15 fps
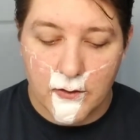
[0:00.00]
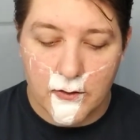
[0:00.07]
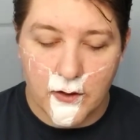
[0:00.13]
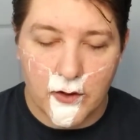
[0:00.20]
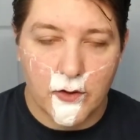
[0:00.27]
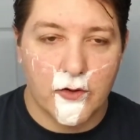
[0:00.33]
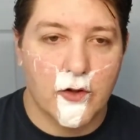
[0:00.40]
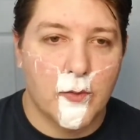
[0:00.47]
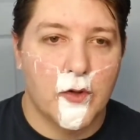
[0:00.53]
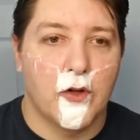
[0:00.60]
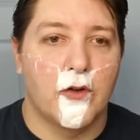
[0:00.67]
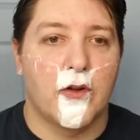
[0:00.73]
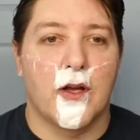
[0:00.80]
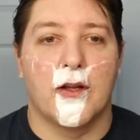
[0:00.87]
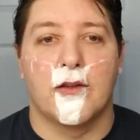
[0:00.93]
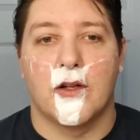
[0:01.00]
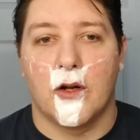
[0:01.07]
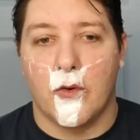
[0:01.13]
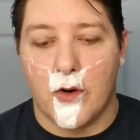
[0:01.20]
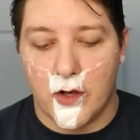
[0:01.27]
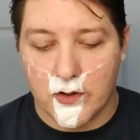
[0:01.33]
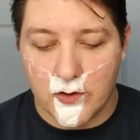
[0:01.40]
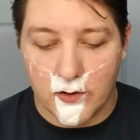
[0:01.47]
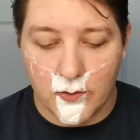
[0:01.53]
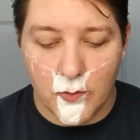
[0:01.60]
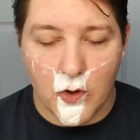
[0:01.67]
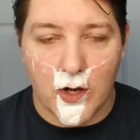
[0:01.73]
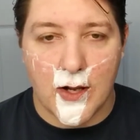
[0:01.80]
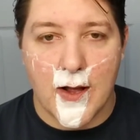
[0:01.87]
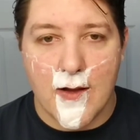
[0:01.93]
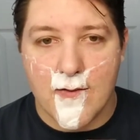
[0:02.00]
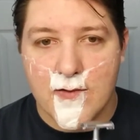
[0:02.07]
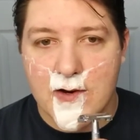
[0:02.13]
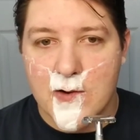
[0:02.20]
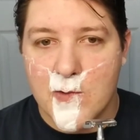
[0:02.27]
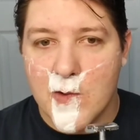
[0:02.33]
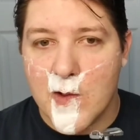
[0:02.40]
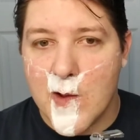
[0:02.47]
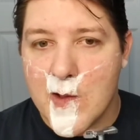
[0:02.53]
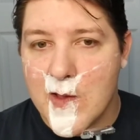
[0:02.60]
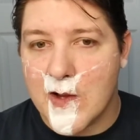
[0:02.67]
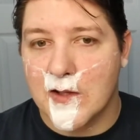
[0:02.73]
I know some of those guys that I watched this morning have generally, they